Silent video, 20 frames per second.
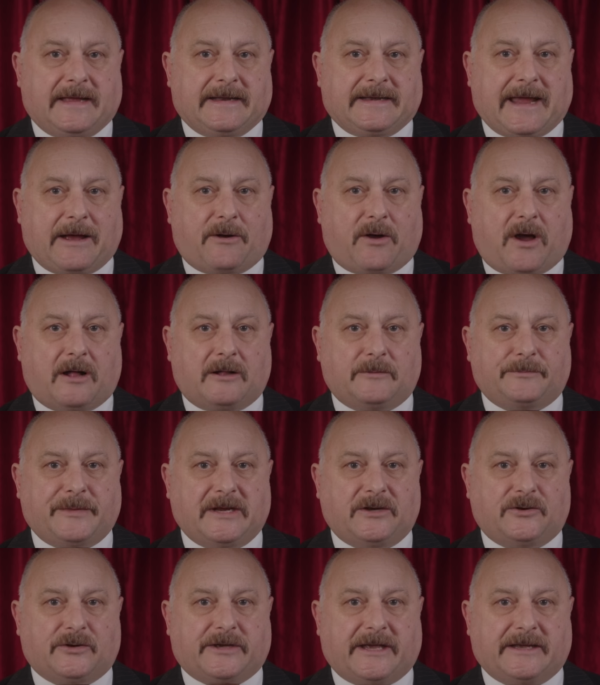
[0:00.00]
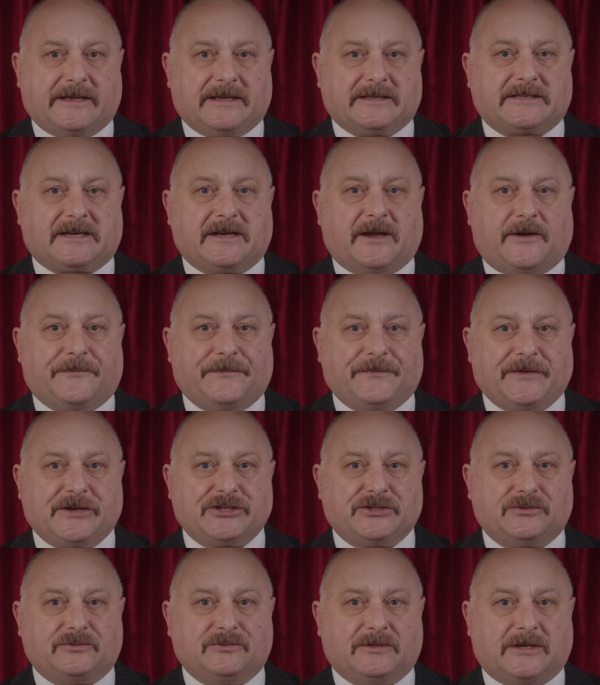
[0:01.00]
Now, I'll be looking at
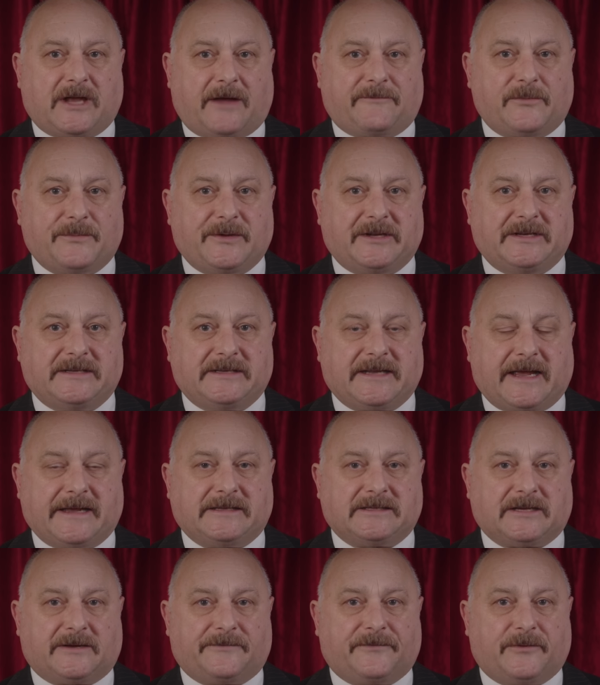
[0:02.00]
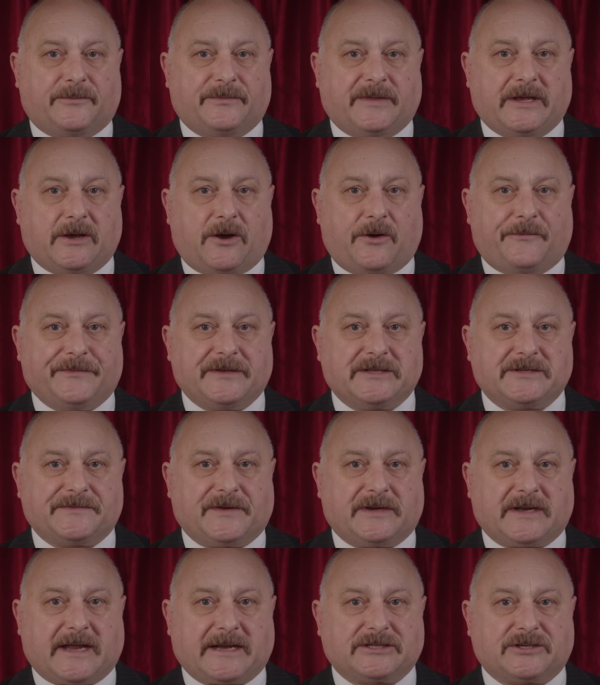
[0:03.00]
official government data from the Office
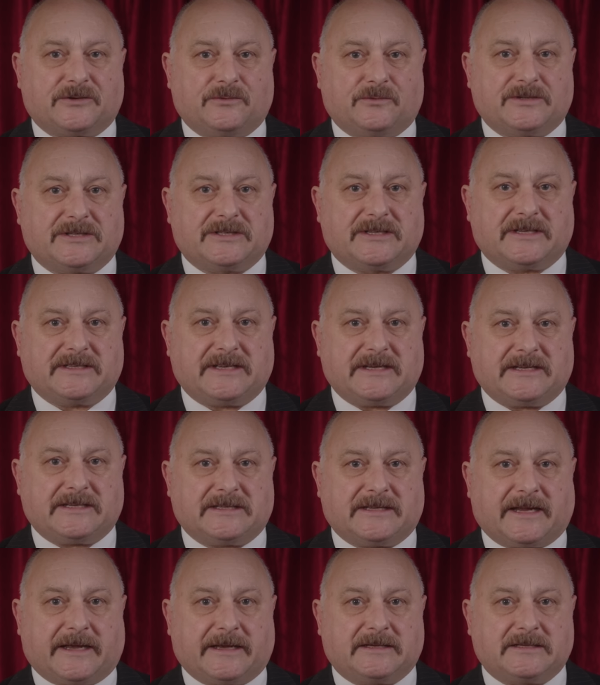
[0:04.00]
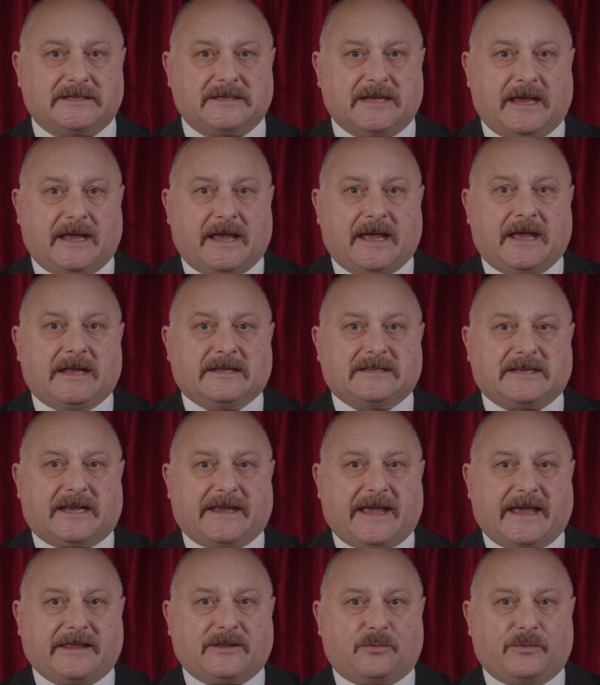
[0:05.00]
for National Statistics,
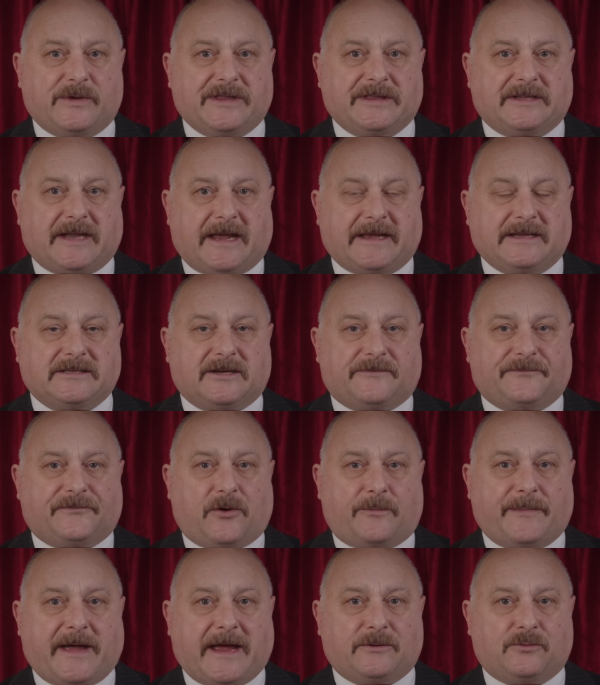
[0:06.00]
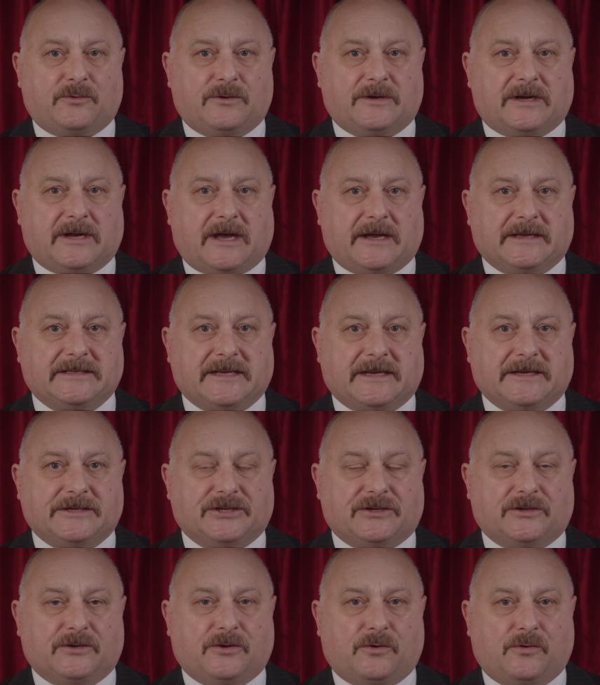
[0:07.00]
together with data from an
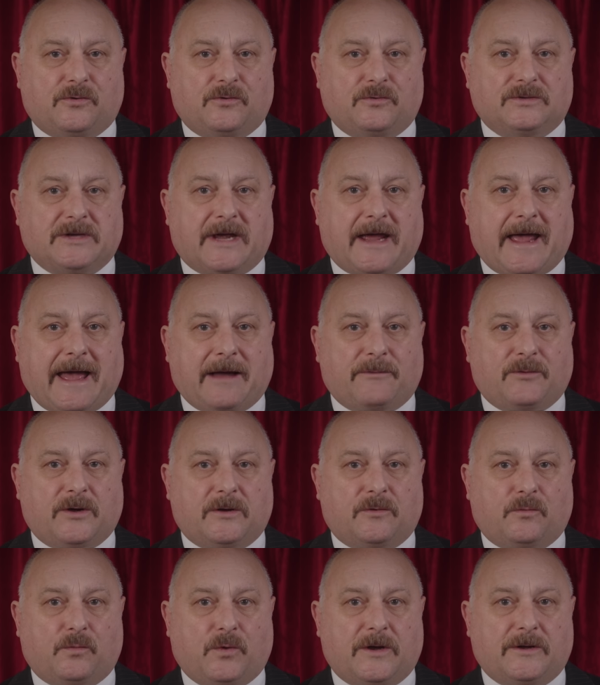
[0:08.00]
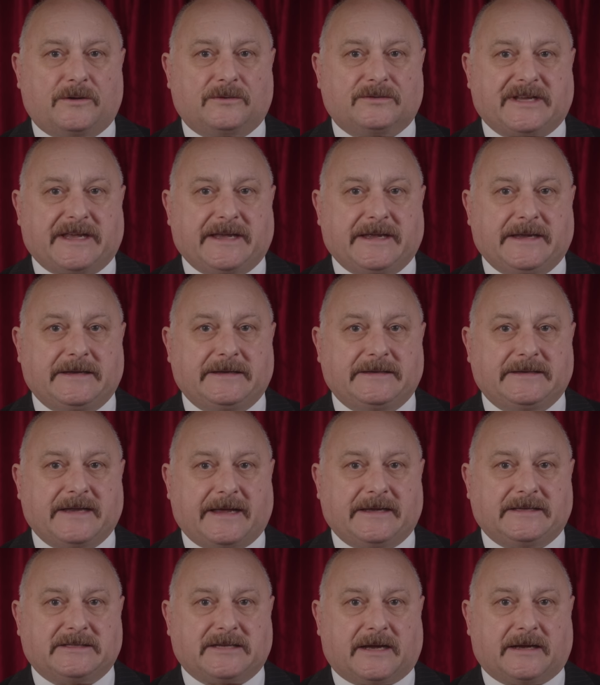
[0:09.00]
organisation called Our World in
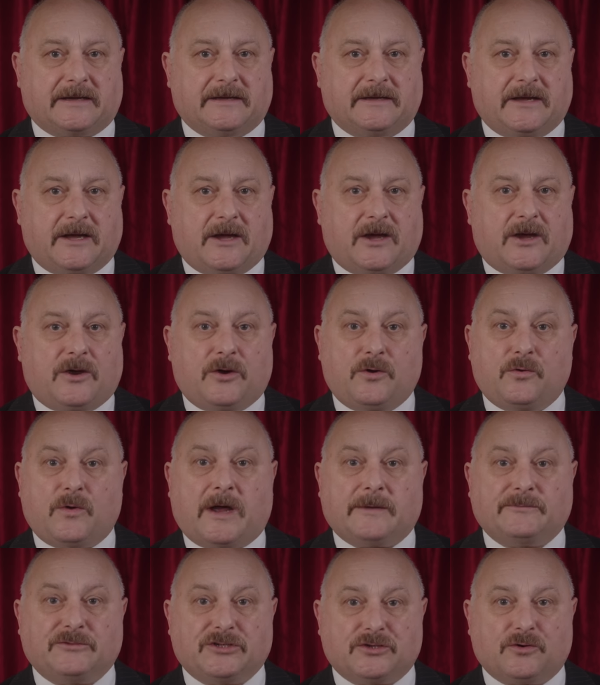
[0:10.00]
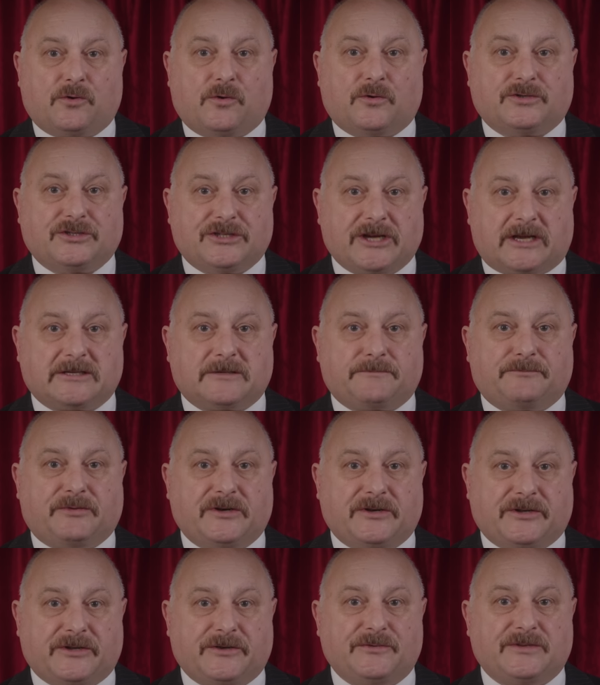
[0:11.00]
Data, who I'm sure just
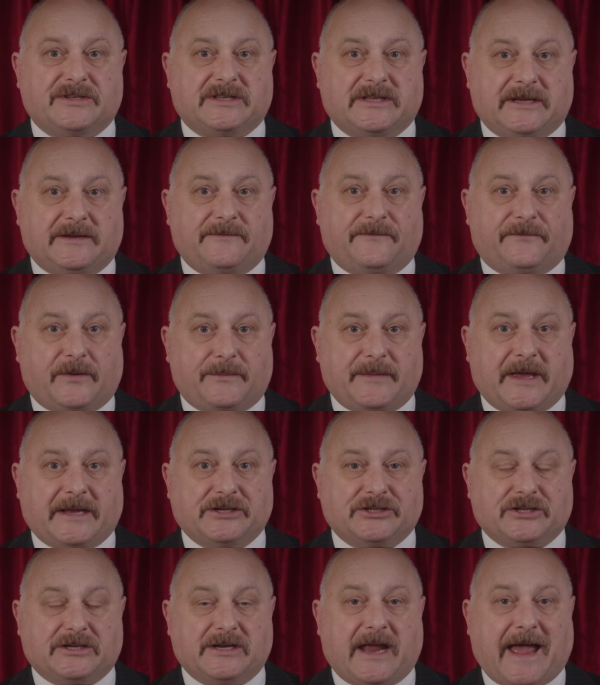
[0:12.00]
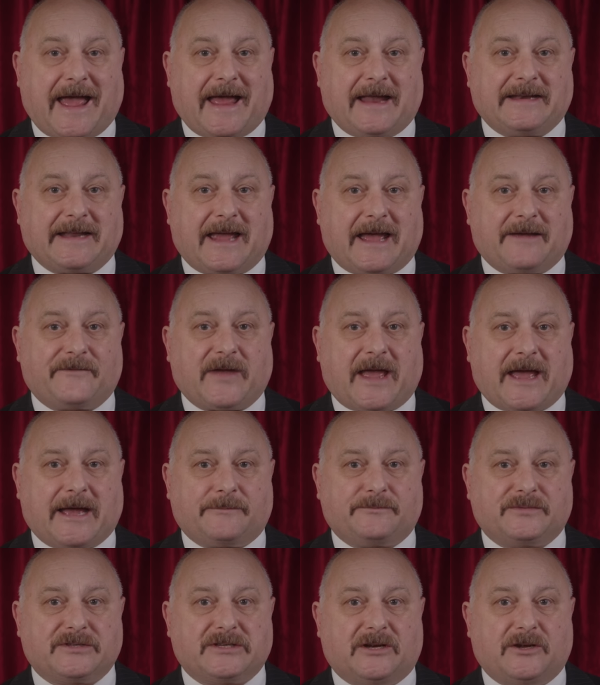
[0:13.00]
produce the information and have
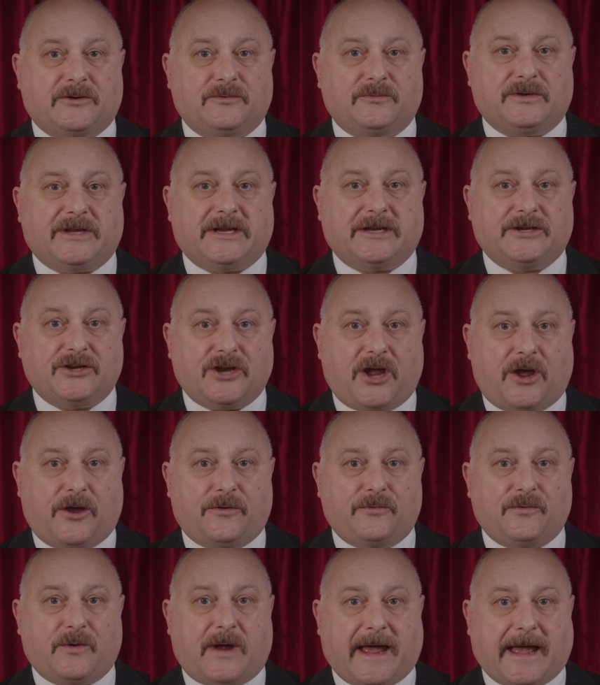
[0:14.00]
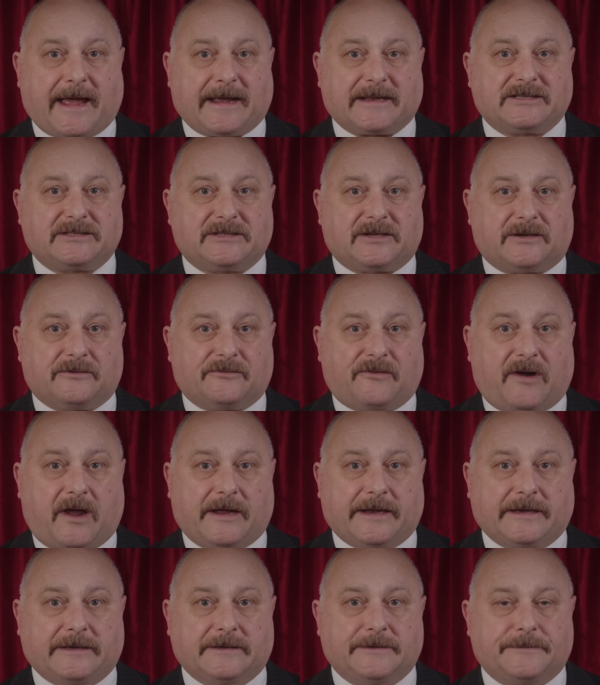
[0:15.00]
absolutely no axe to
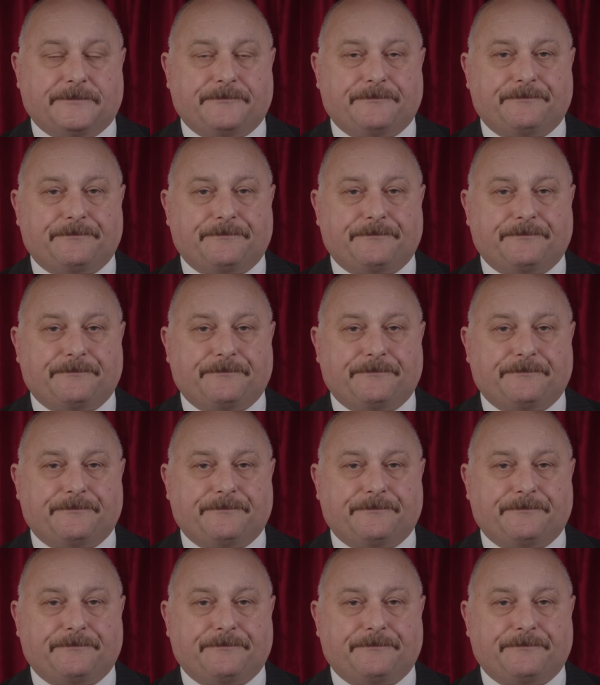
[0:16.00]
grind.